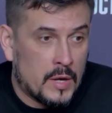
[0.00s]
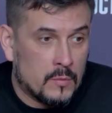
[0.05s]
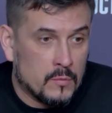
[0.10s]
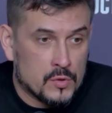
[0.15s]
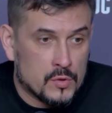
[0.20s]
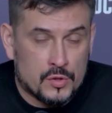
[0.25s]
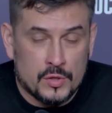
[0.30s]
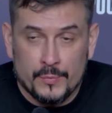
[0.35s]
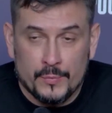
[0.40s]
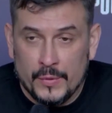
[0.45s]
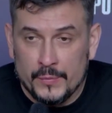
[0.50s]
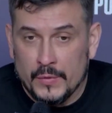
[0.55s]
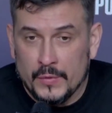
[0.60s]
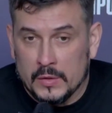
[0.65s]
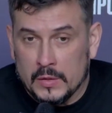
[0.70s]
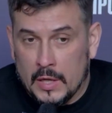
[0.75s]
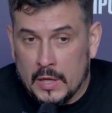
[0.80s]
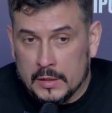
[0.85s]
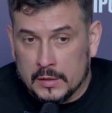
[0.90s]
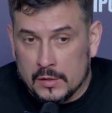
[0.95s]
who are
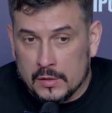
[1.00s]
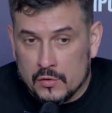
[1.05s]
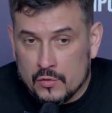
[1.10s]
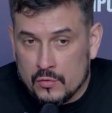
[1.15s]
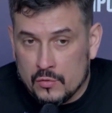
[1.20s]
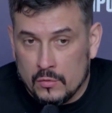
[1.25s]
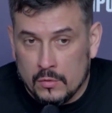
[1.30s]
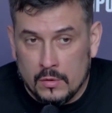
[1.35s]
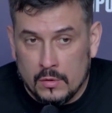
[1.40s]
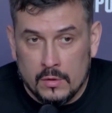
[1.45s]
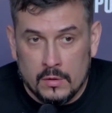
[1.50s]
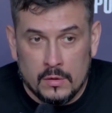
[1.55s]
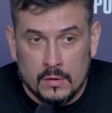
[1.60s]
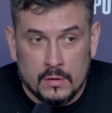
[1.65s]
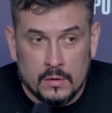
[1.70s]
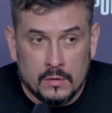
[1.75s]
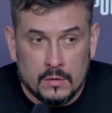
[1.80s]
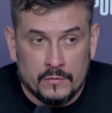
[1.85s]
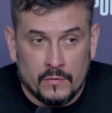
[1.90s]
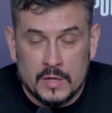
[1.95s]
being held captive
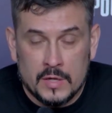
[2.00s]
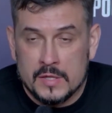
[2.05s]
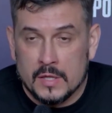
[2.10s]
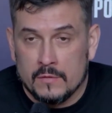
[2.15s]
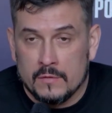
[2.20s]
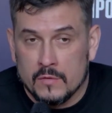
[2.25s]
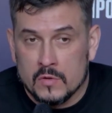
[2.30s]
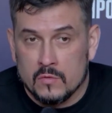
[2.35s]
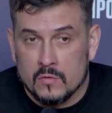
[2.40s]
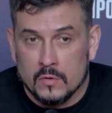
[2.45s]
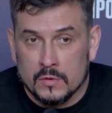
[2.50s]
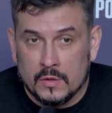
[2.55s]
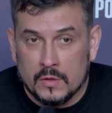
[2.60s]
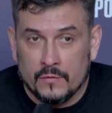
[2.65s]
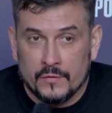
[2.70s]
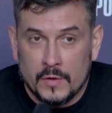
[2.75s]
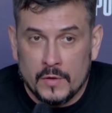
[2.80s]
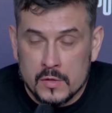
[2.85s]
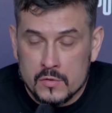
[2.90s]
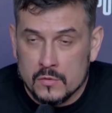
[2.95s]
by Russia is way
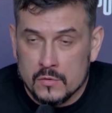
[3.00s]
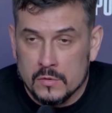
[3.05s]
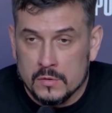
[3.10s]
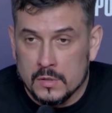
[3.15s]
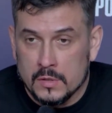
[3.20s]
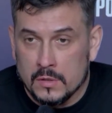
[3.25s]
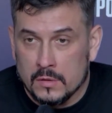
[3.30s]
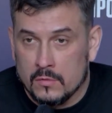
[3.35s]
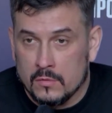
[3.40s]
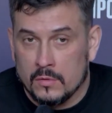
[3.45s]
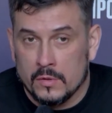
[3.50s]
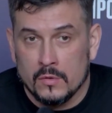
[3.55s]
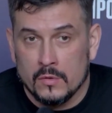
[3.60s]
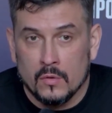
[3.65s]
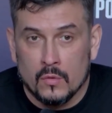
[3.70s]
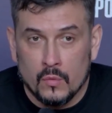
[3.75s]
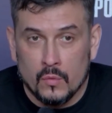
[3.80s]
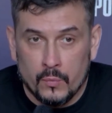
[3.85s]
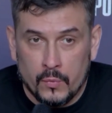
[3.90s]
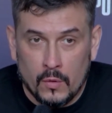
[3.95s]
bigger
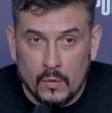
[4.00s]
than